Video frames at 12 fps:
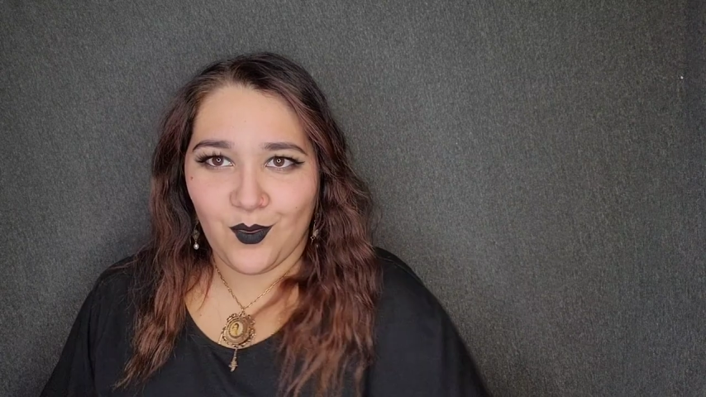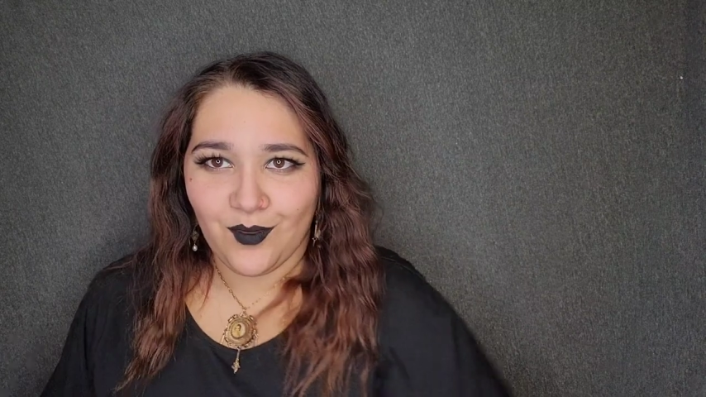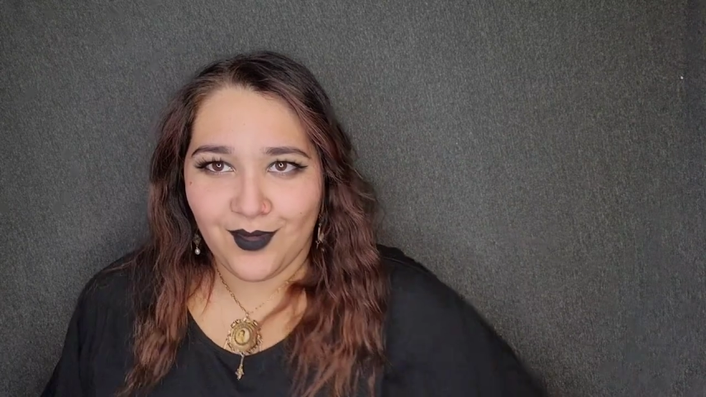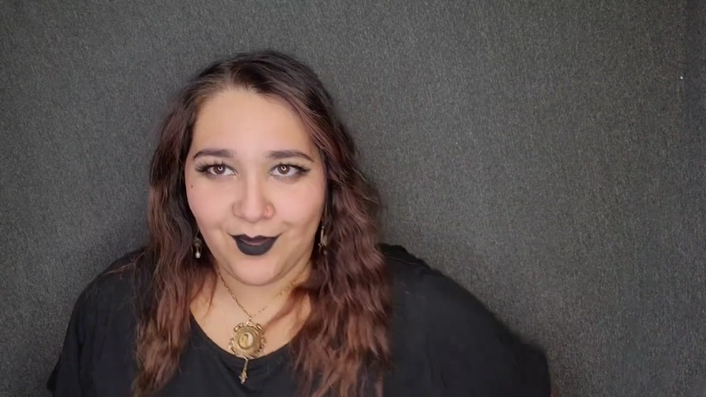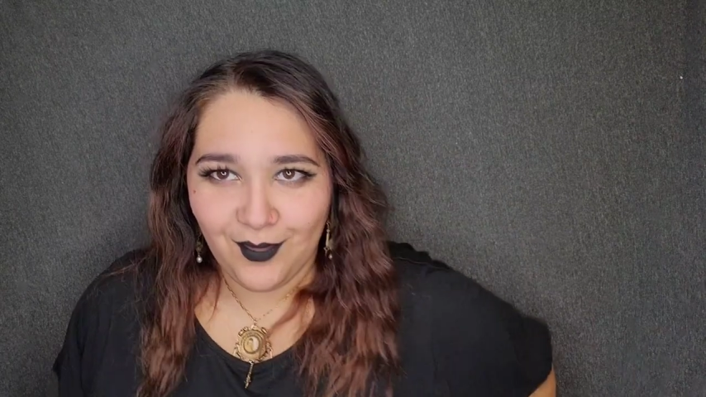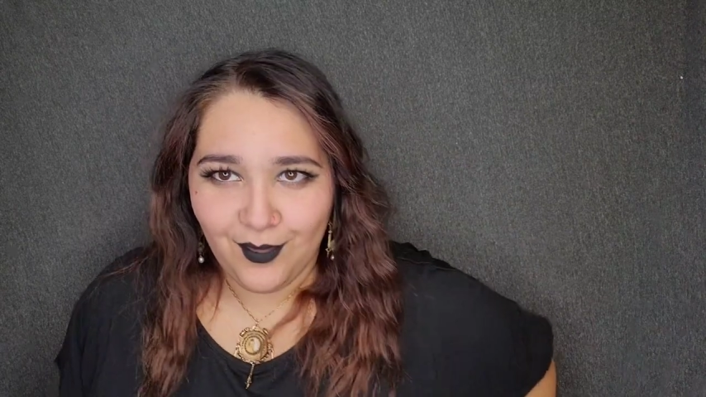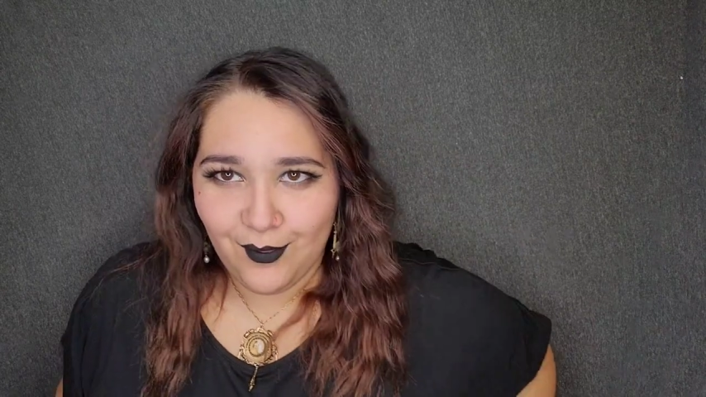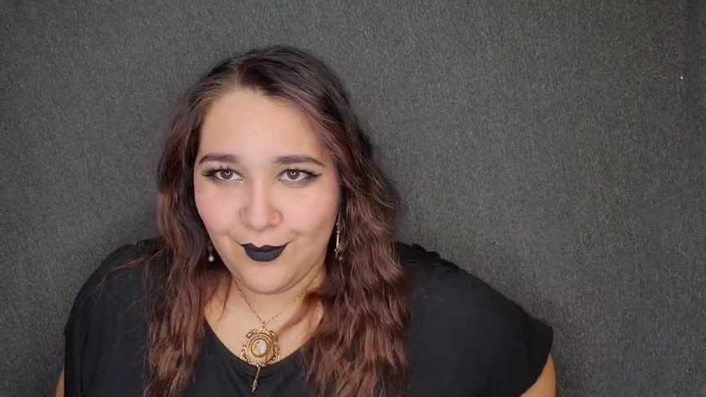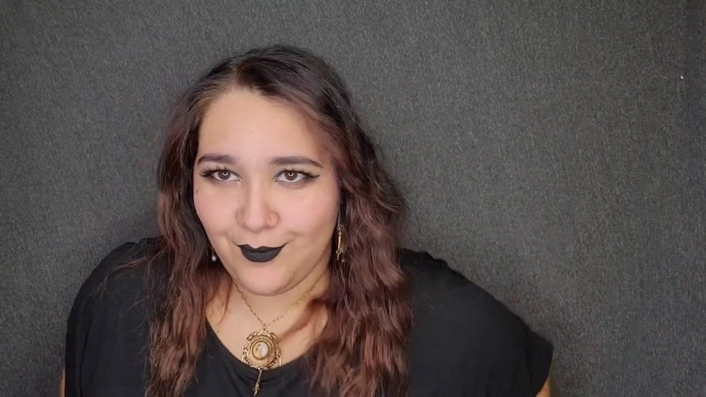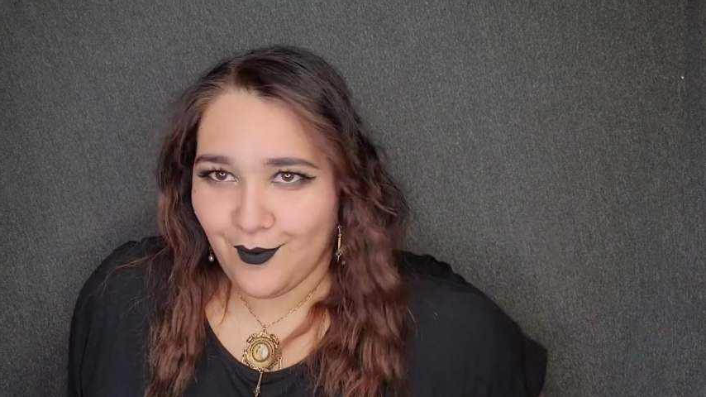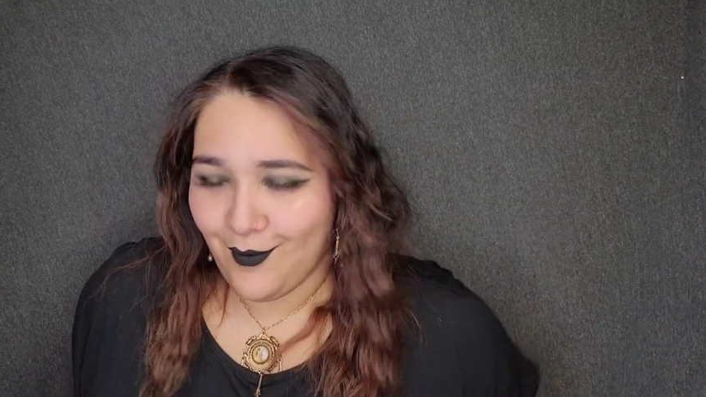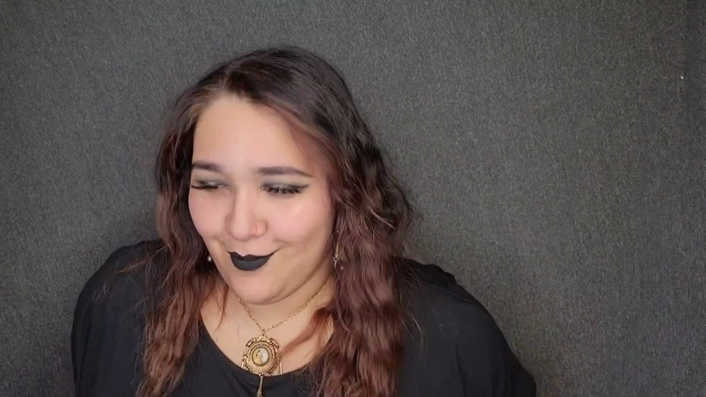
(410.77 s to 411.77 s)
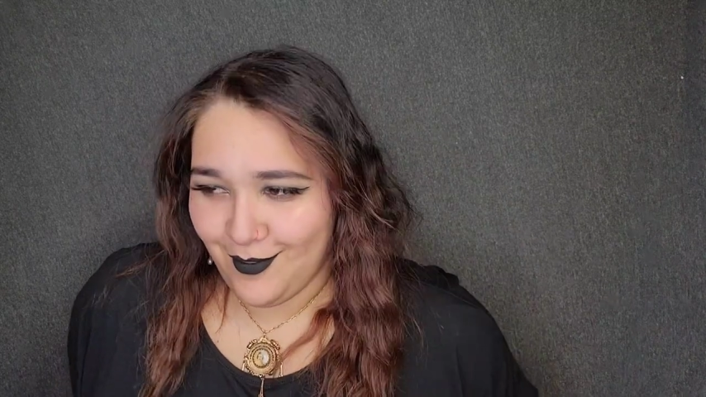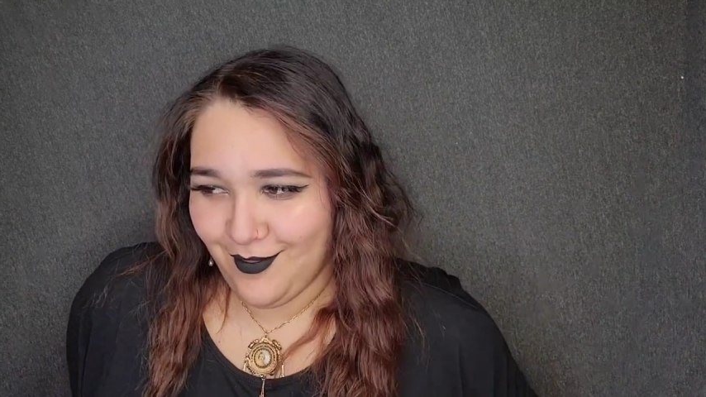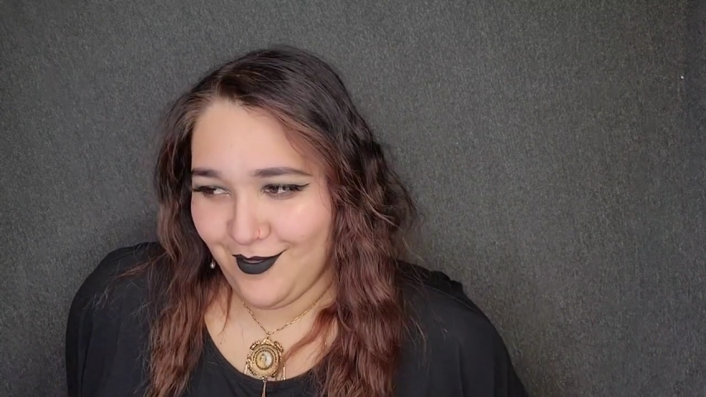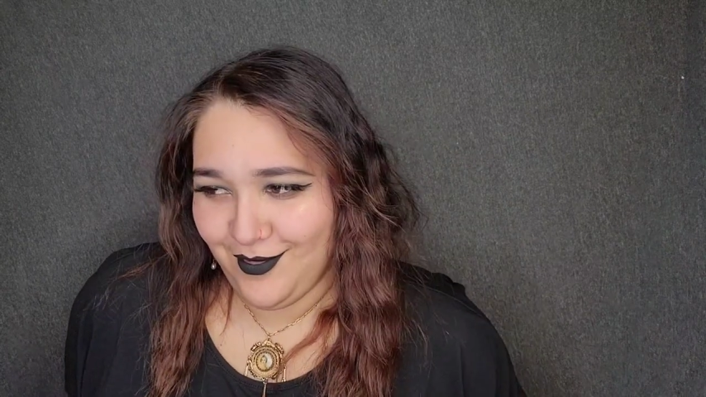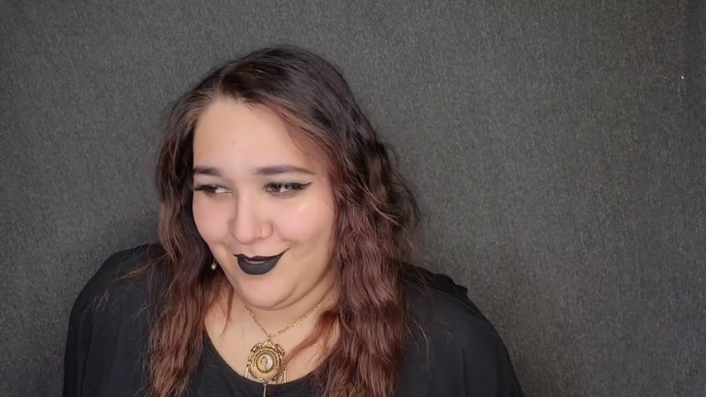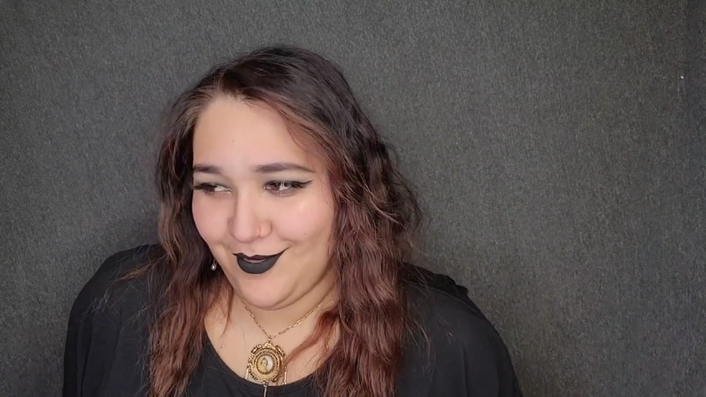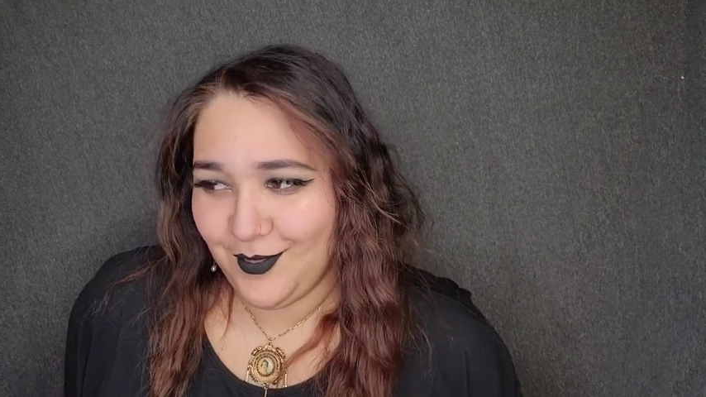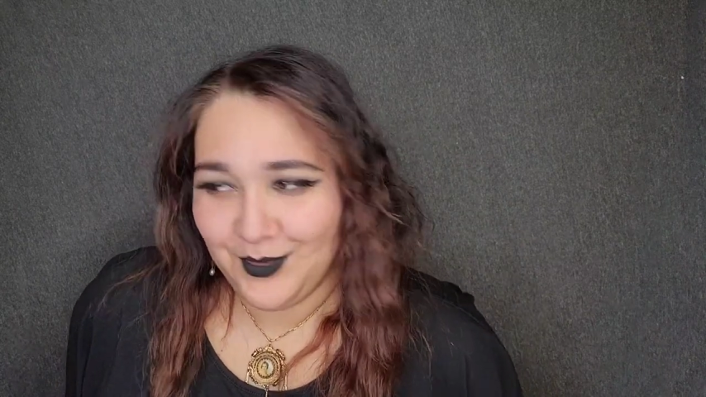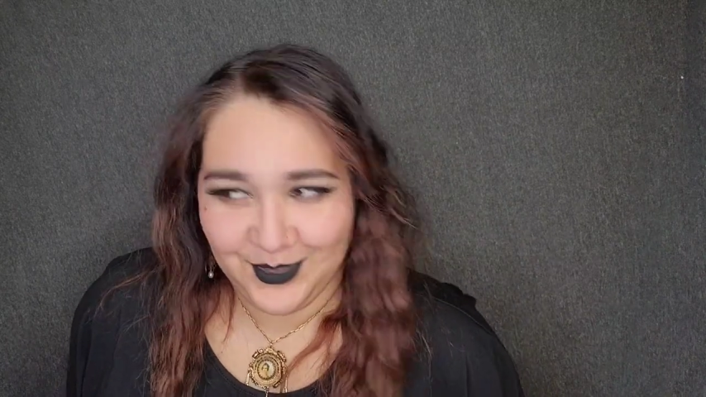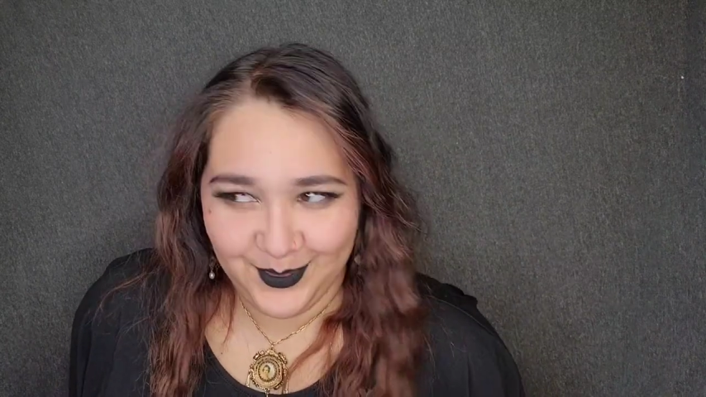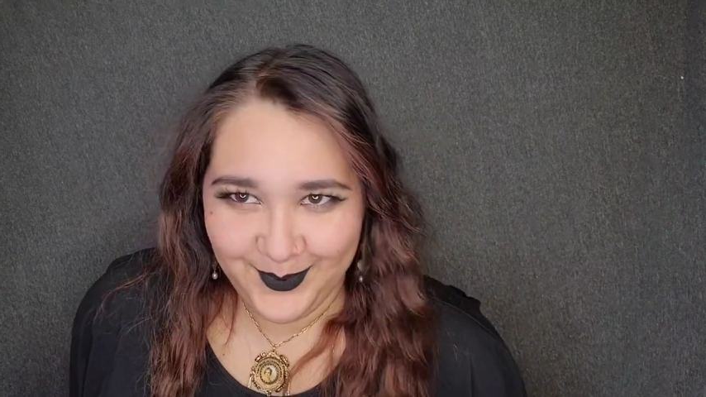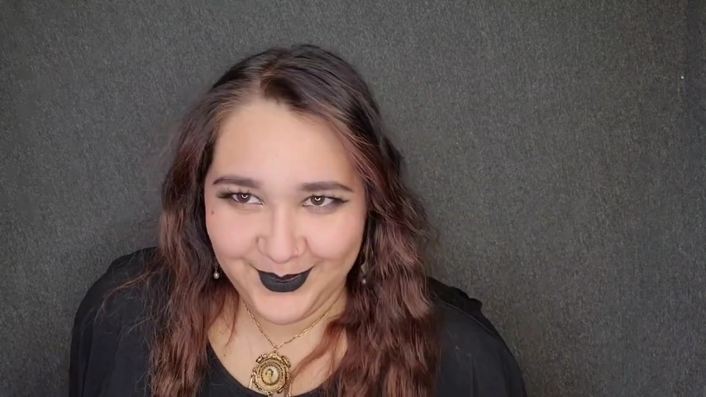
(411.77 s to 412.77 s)
oil for your
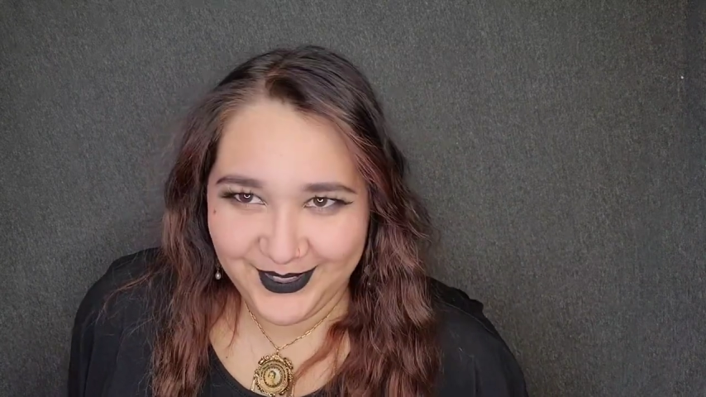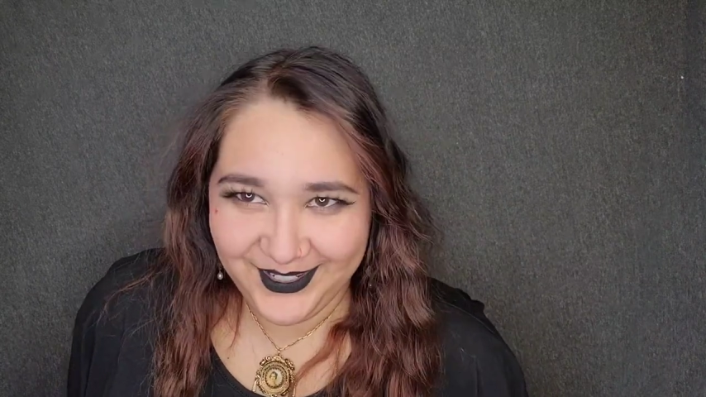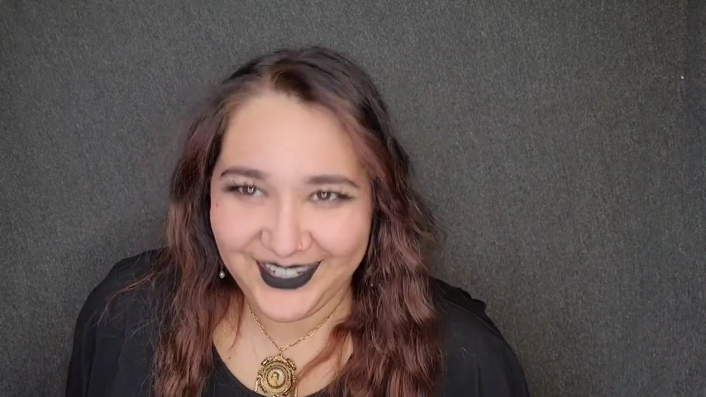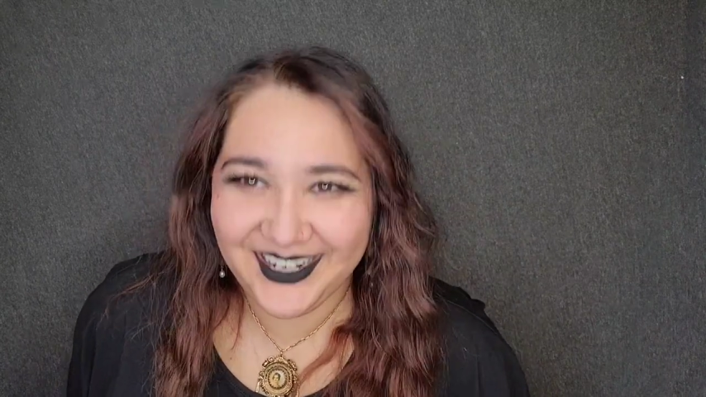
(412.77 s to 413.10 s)
oil burner?